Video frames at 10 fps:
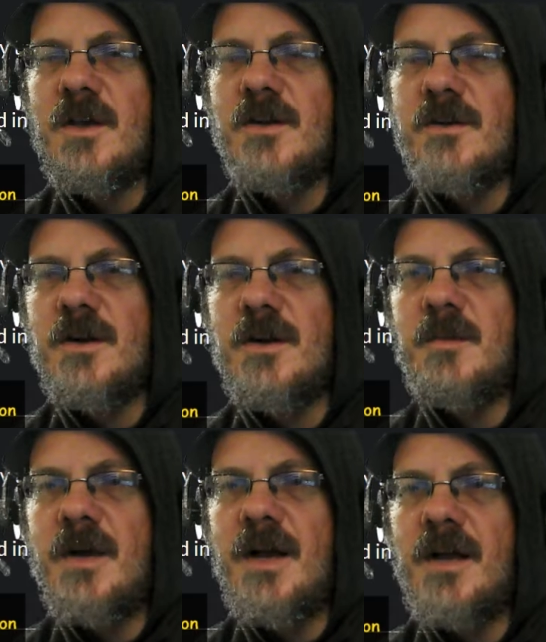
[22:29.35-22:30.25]
created
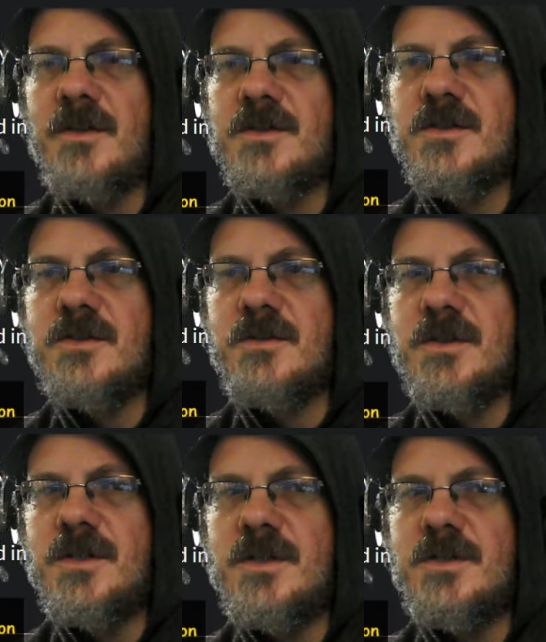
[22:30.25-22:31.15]
by Alice, you will
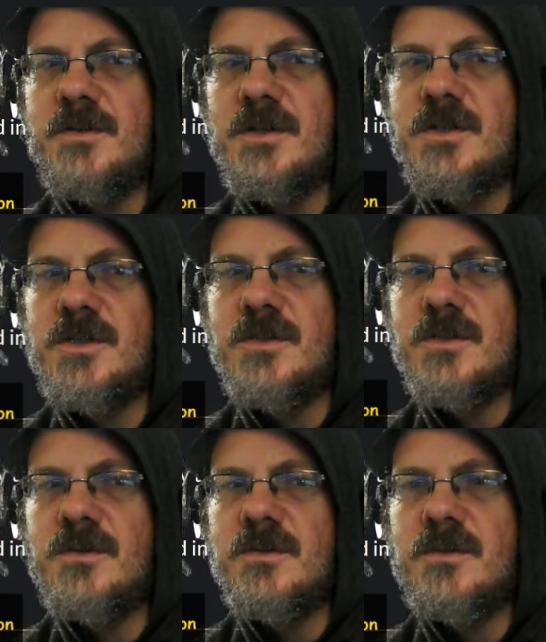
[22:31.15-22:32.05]
need to
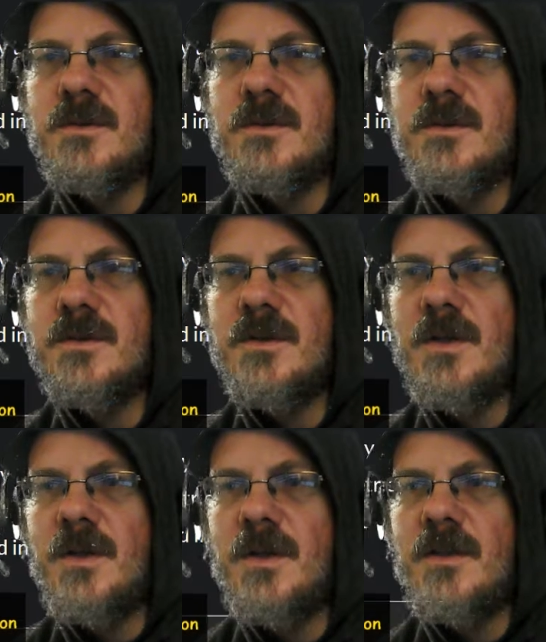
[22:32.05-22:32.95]
issue
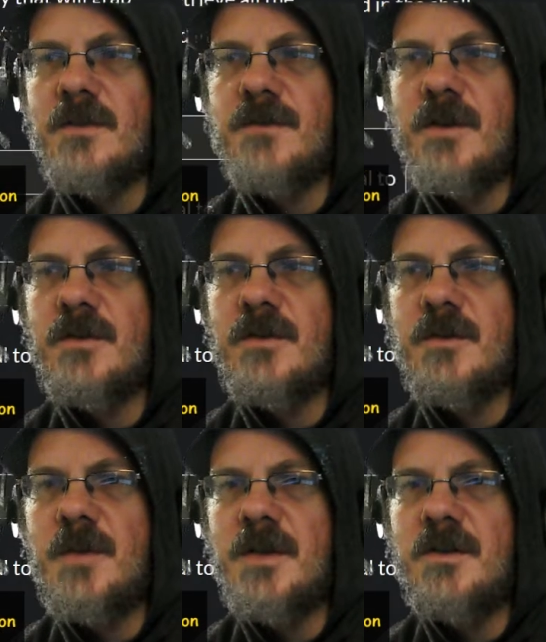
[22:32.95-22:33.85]
the following
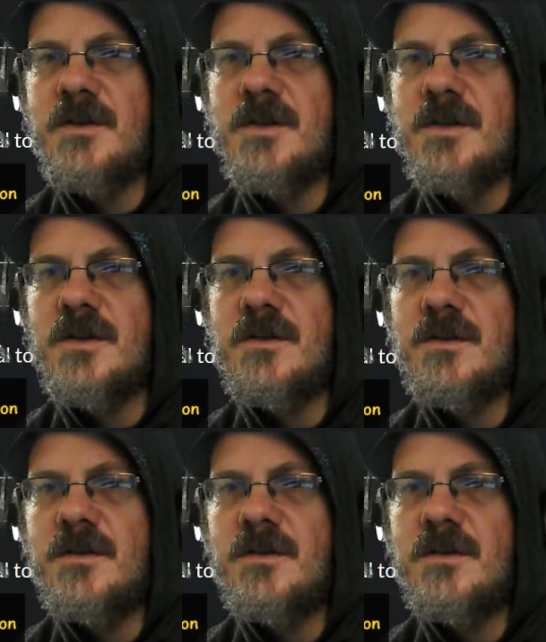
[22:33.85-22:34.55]
command in the shell: